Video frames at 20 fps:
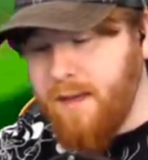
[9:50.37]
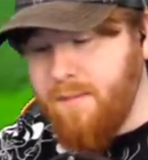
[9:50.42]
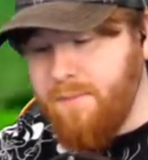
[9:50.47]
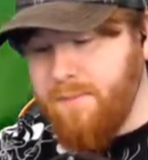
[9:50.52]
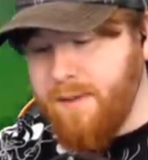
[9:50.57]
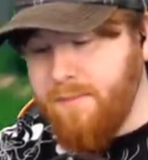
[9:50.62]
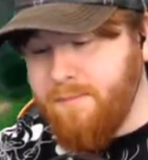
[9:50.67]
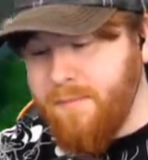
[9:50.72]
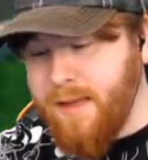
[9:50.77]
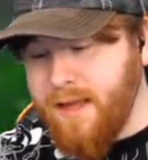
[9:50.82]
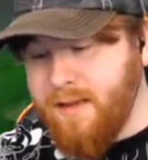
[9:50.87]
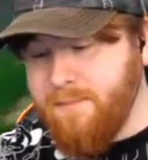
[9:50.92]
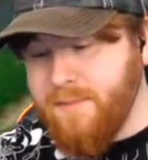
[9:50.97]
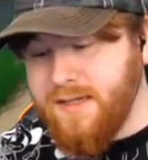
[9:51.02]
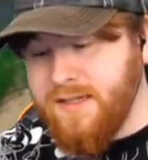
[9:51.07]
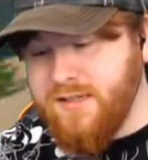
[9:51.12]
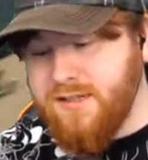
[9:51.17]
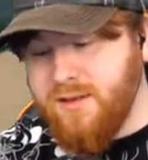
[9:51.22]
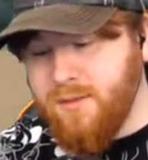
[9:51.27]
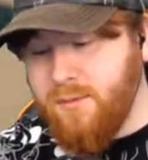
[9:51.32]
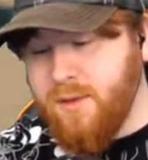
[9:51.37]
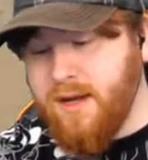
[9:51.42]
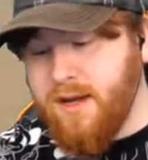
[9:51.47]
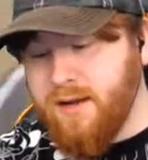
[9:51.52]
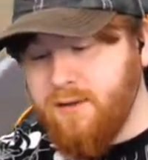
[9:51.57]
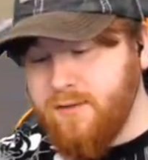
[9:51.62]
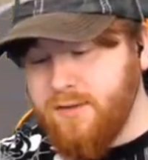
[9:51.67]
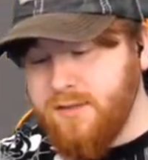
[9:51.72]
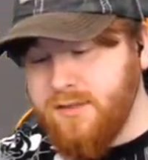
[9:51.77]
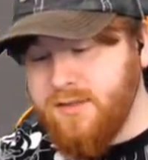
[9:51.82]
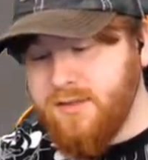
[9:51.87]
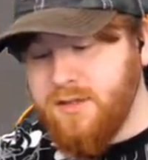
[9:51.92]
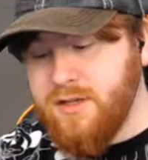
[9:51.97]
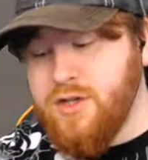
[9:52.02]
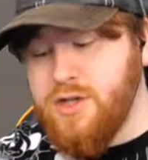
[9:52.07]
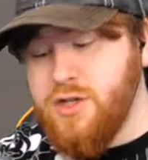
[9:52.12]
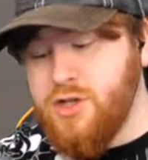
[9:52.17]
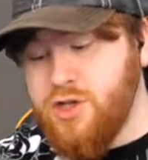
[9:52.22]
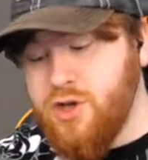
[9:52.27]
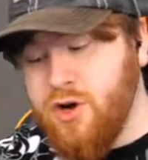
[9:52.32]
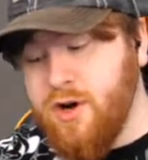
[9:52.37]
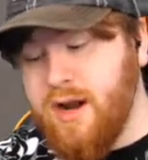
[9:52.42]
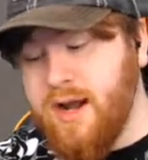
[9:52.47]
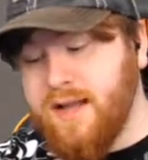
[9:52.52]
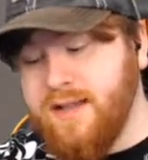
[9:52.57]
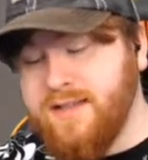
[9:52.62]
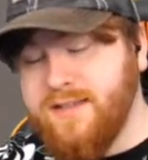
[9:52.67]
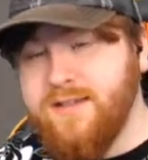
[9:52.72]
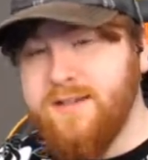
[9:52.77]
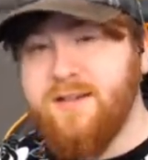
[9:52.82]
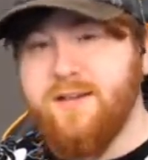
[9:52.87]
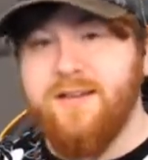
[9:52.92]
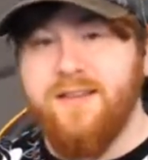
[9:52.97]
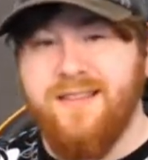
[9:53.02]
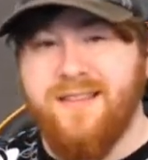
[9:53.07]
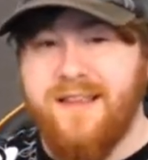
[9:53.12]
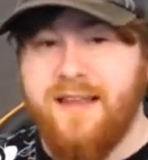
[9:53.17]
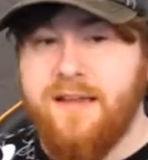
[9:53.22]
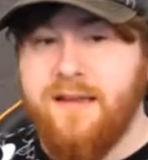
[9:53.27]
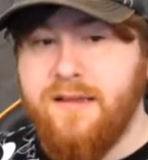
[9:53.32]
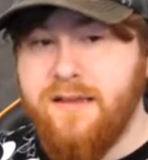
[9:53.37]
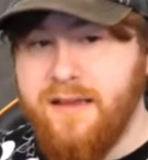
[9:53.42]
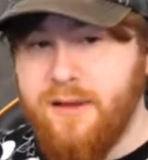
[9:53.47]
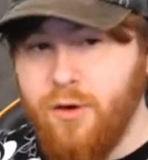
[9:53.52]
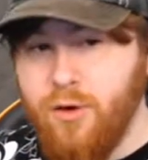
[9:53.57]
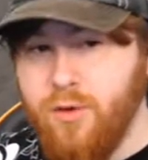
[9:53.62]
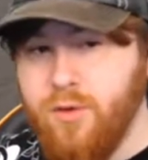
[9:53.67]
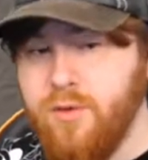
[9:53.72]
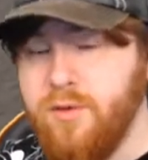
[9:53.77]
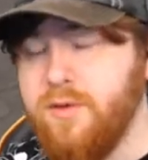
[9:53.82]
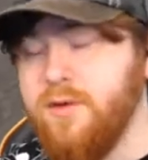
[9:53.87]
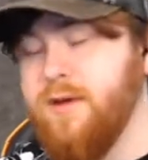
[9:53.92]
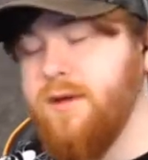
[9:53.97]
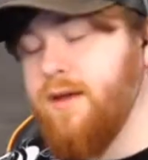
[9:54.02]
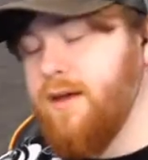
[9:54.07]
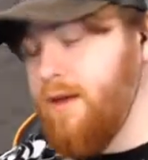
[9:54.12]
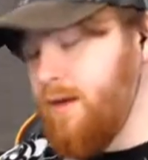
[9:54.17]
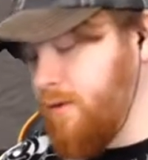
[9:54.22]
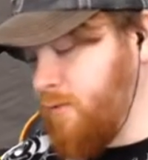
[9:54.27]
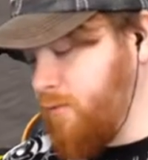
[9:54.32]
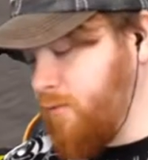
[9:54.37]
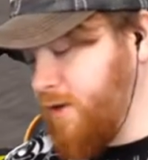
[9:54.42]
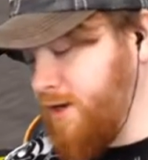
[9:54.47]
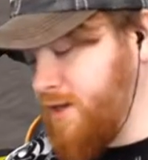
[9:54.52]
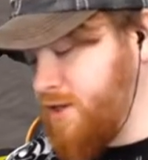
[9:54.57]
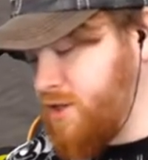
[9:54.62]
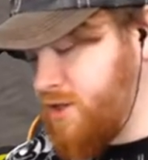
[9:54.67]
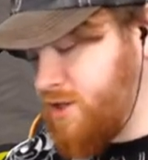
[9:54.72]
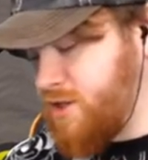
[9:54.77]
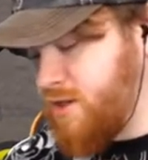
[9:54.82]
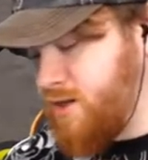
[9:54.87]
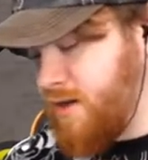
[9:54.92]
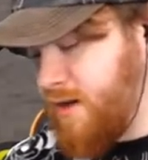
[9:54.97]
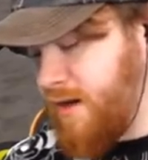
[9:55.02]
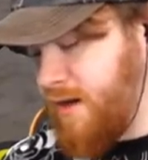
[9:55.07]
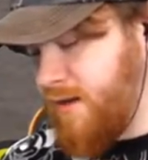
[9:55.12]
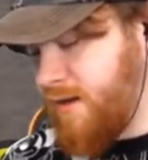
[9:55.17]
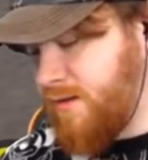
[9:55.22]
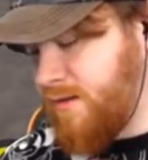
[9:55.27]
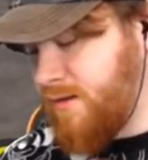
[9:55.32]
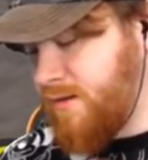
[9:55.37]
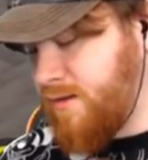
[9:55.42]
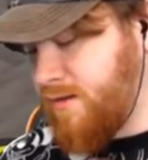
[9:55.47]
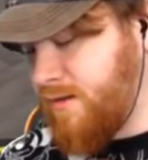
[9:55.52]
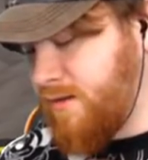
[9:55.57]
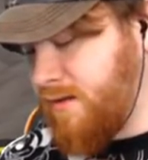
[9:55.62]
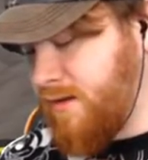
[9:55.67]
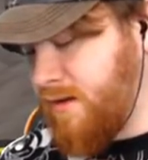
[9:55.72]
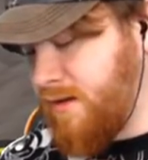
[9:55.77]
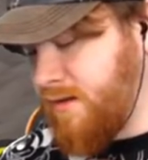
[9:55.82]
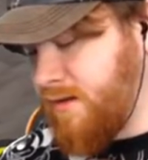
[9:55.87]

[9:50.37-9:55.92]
be made by someone else. Short answer, likely no, which is